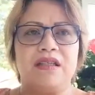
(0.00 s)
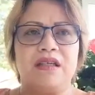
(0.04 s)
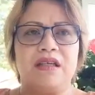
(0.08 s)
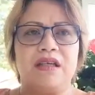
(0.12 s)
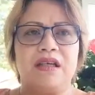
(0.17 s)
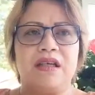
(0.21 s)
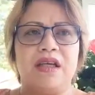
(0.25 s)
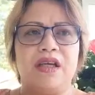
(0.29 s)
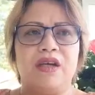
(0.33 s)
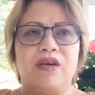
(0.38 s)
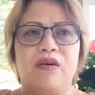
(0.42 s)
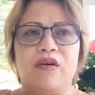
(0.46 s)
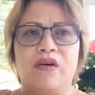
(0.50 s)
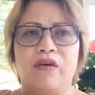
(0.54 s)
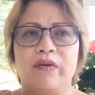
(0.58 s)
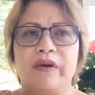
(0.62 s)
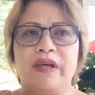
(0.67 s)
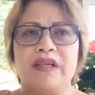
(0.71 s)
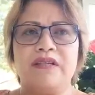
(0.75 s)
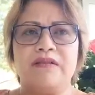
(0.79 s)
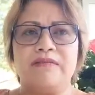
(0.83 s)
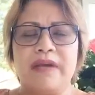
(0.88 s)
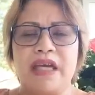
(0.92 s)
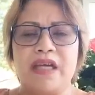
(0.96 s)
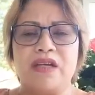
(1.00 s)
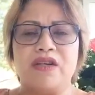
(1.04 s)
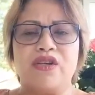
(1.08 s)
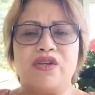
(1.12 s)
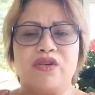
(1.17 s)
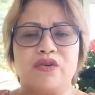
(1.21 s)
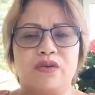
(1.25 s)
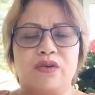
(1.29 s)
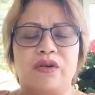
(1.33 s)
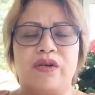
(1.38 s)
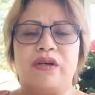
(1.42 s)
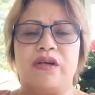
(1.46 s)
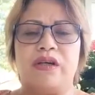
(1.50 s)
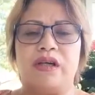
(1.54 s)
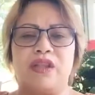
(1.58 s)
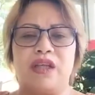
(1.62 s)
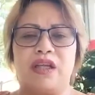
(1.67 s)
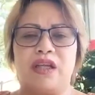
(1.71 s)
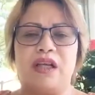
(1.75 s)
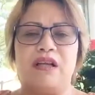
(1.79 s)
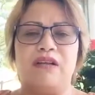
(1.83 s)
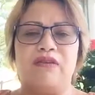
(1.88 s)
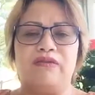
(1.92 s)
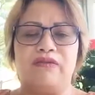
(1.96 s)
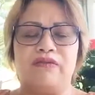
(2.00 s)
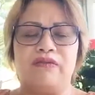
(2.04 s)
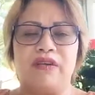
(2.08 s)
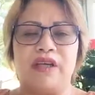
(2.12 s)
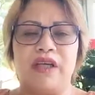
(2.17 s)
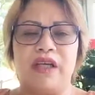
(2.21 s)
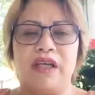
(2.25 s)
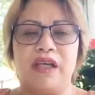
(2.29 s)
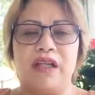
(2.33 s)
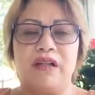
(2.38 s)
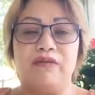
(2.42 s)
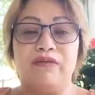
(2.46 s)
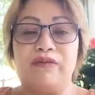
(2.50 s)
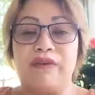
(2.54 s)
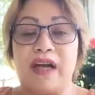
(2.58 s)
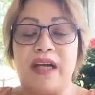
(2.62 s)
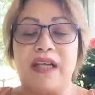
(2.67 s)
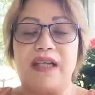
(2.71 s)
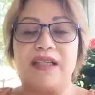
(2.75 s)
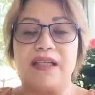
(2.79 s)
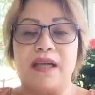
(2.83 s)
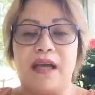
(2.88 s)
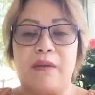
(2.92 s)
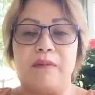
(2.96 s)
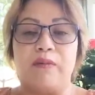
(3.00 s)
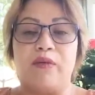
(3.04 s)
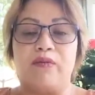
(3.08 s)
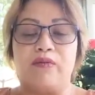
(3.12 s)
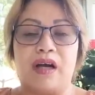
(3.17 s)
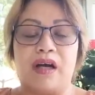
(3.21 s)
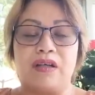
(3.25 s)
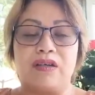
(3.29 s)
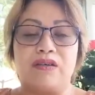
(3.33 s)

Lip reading: he always makes sure that he'll find time